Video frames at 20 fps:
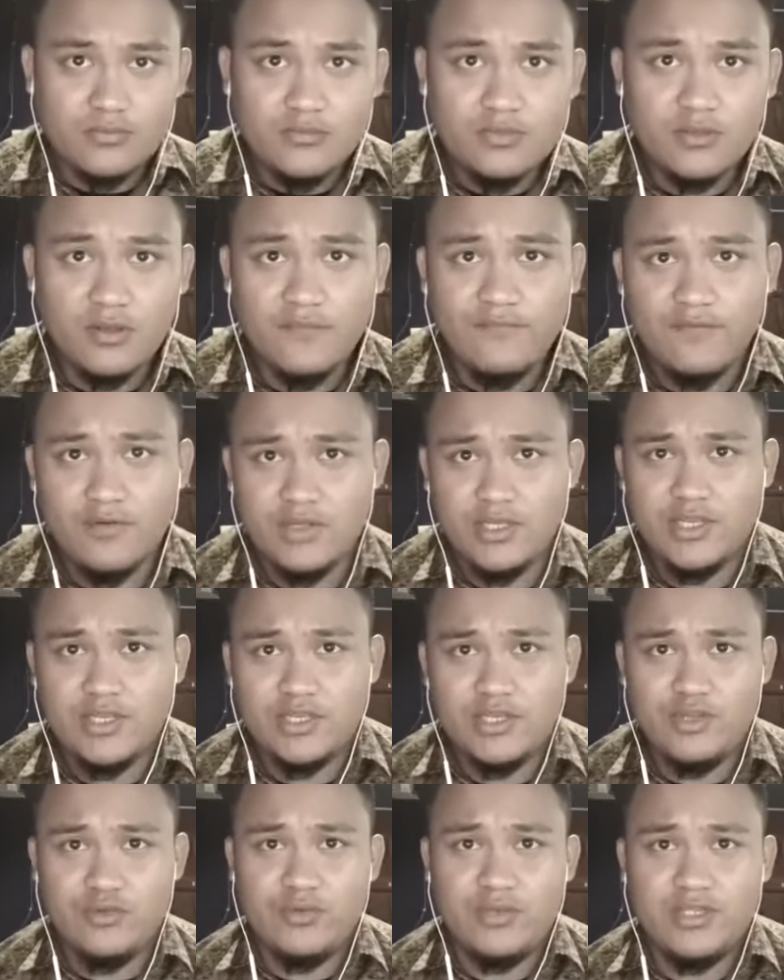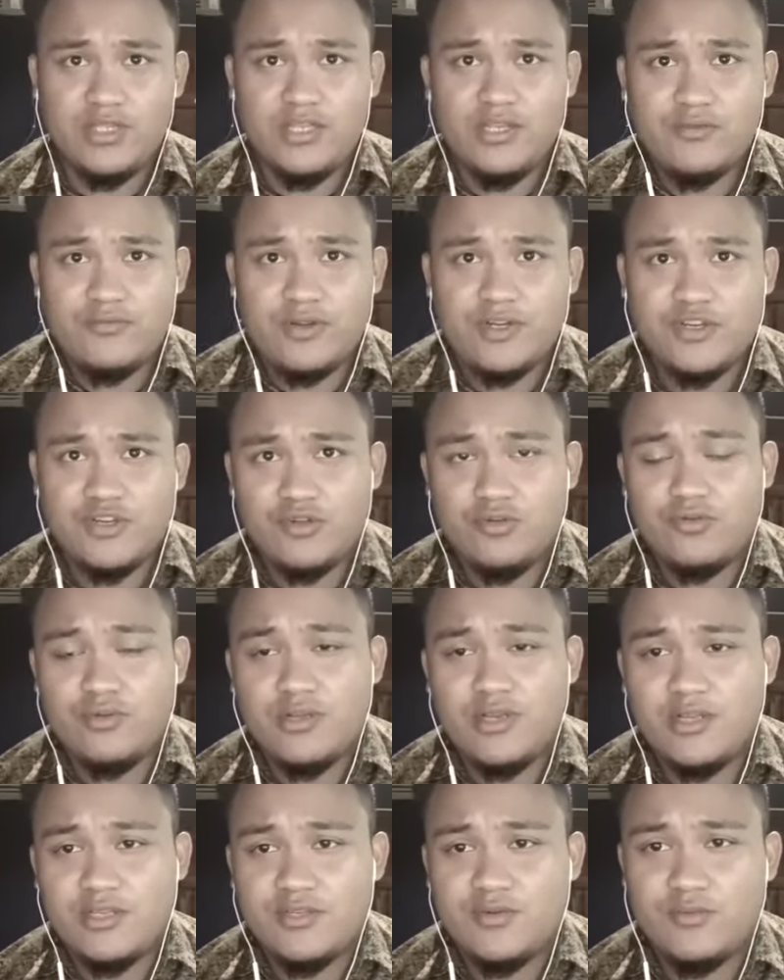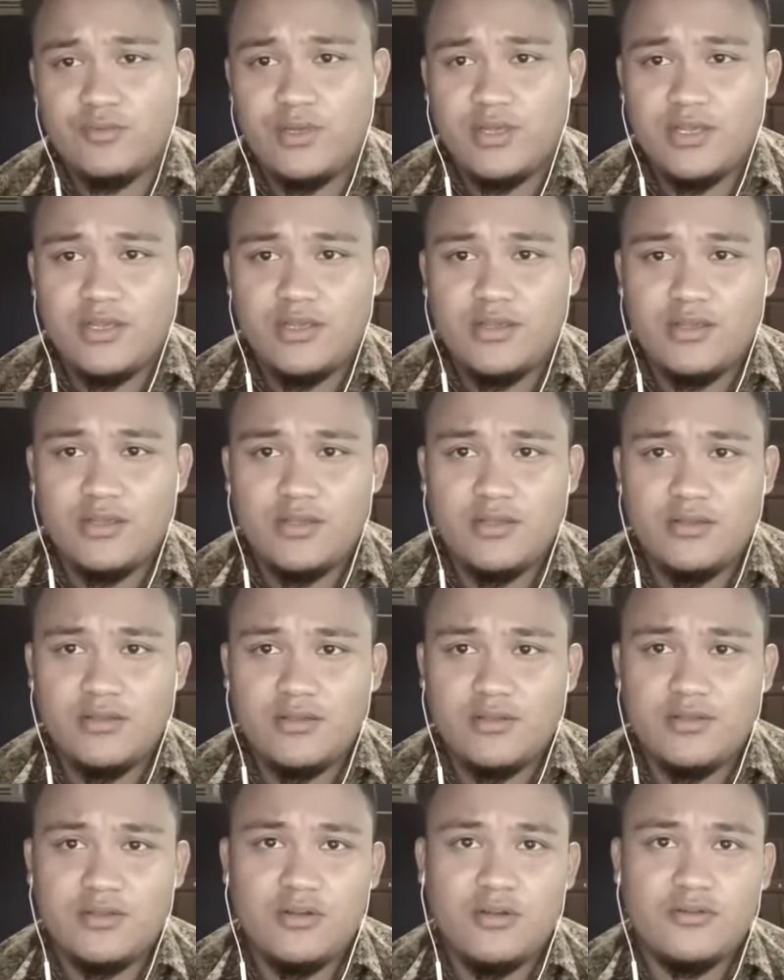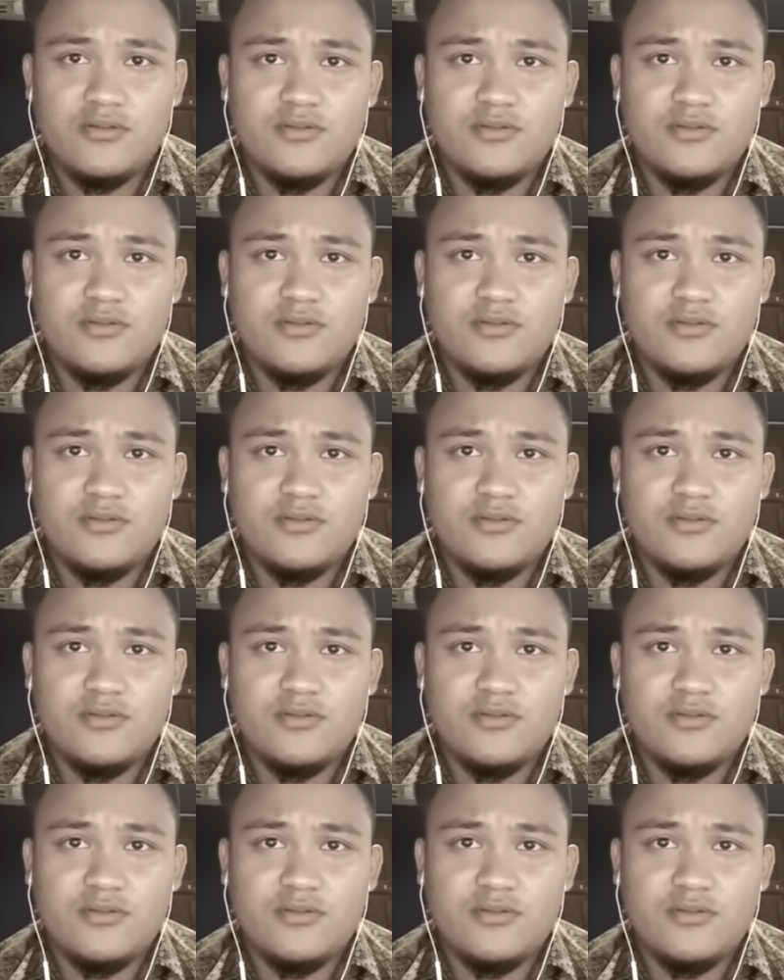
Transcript: for liquidity ratio, as we talked